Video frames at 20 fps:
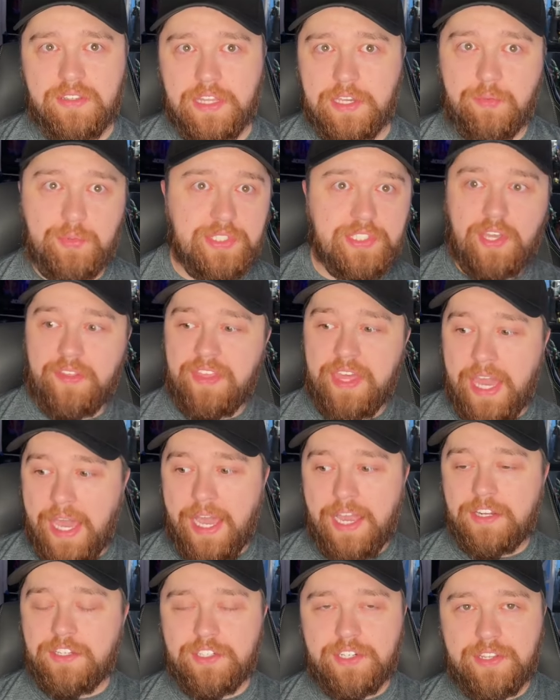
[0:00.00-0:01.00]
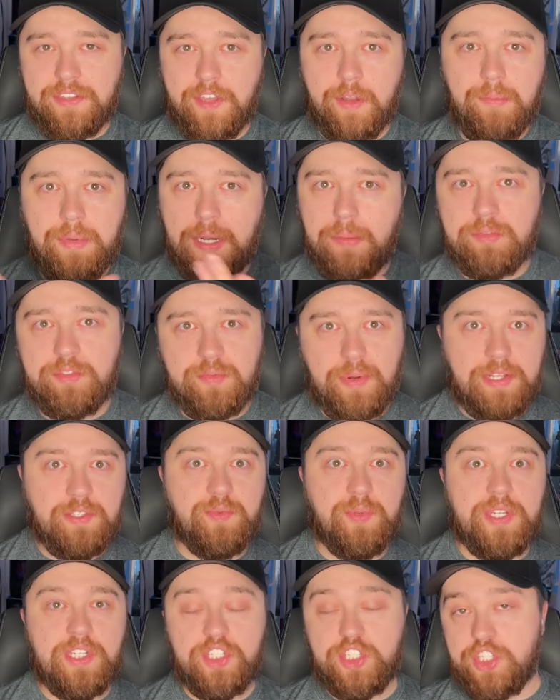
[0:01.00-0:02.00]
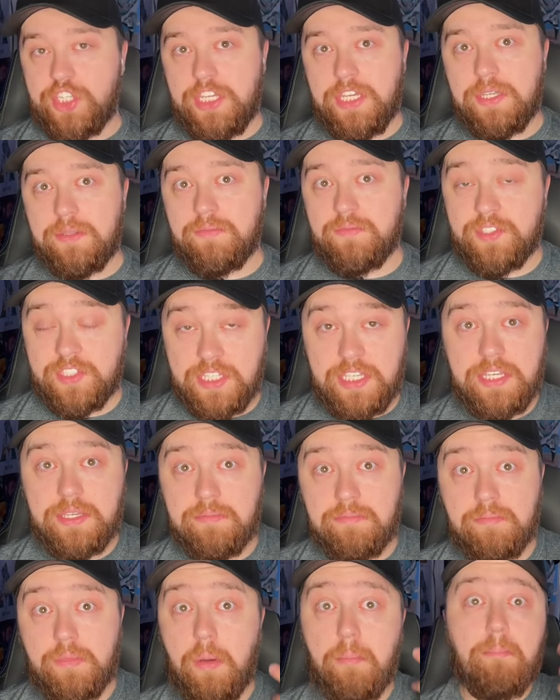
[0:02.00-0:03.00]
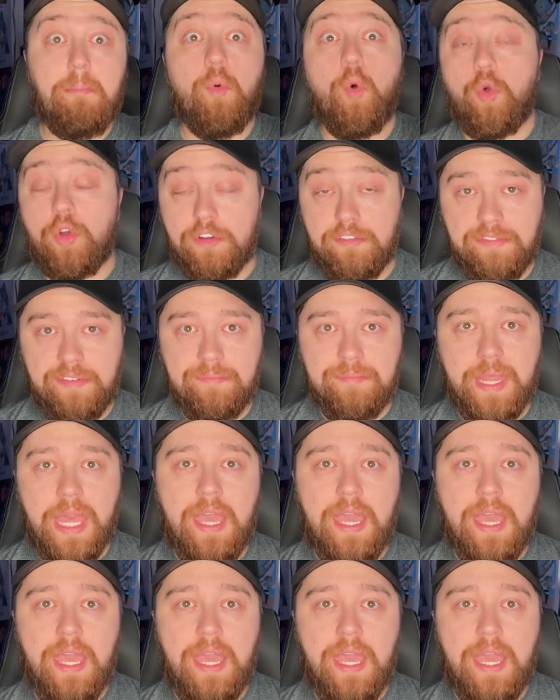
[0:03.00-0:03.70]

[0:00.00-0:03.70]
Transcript: Like we saw the actor in there, but I'm surprised we didn't see him, see him morph.